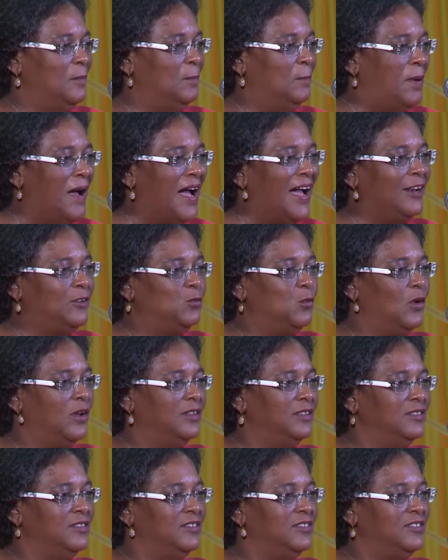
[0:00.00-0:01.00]
Bad
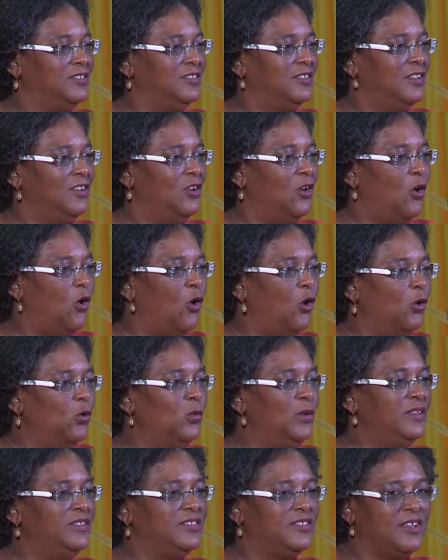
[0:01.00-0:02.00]
ones
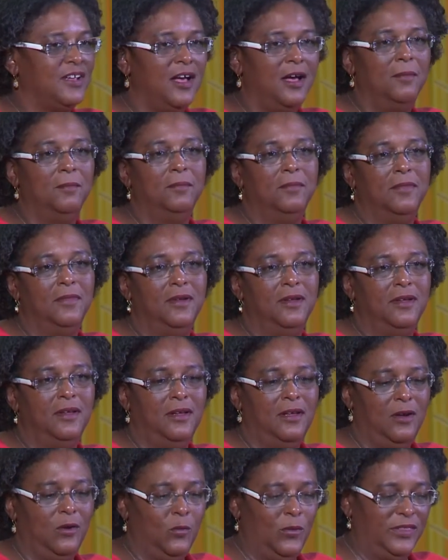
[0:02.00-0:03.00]
always come
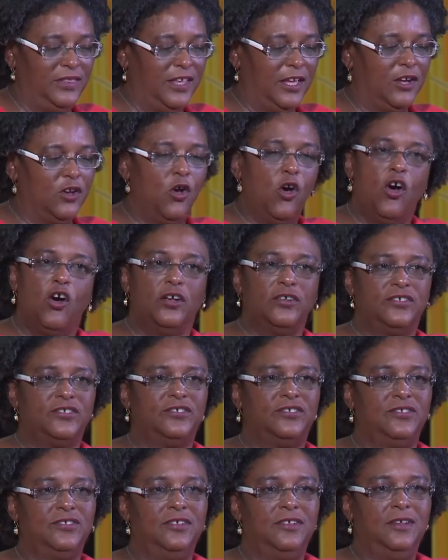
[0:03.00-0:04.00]
with a
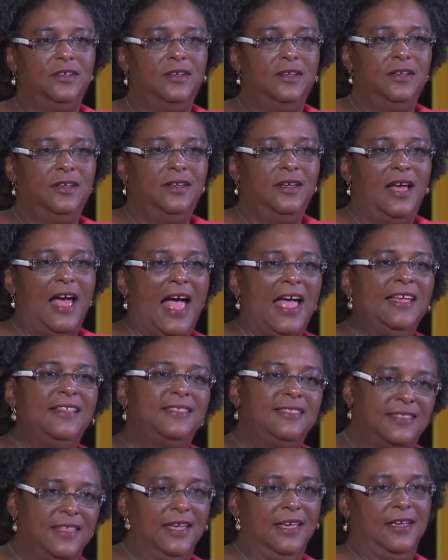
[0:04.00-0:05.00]
cost. I
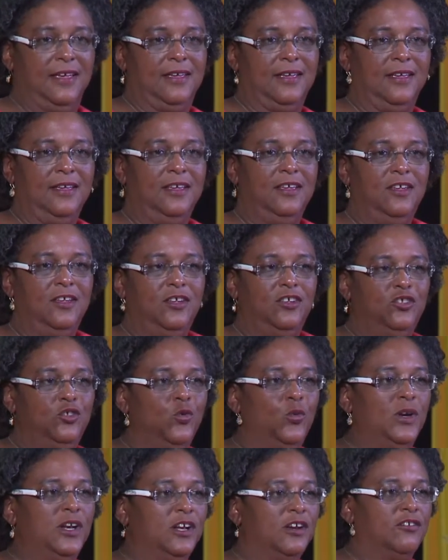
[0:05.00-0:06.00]
think you
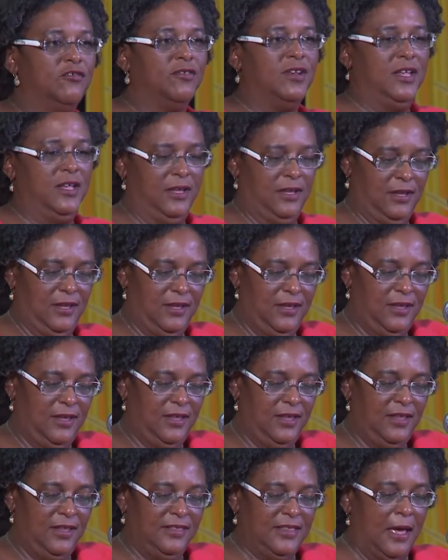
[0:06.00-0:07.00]
will agree
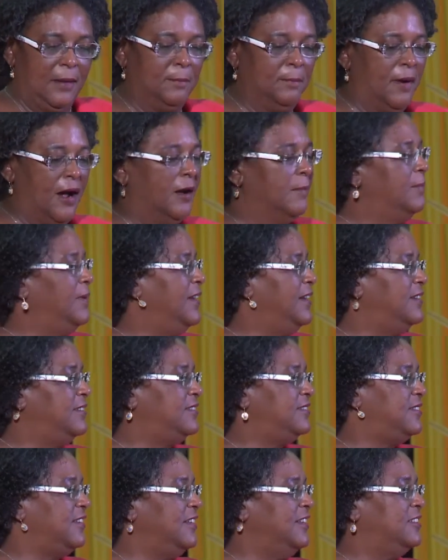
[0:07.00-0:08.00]
that
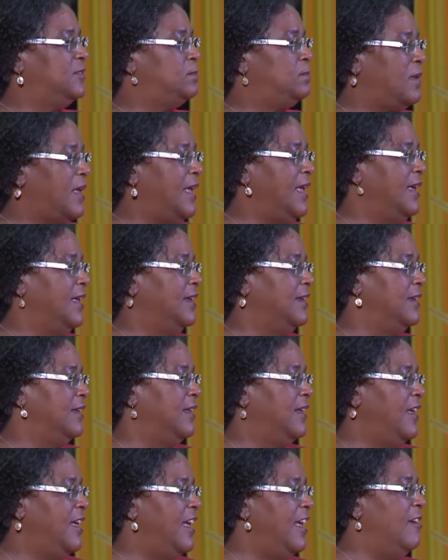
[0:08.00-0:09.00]
Barbados is paying
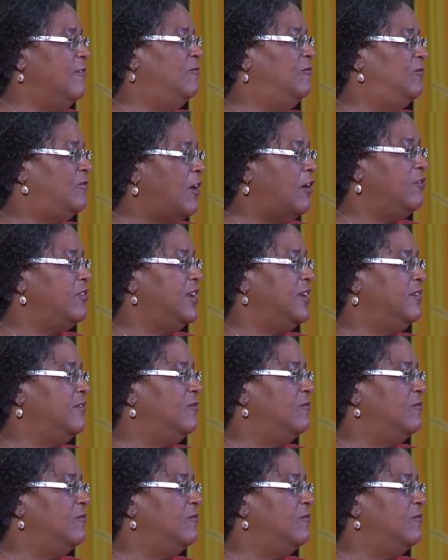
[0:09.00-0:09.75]
a very,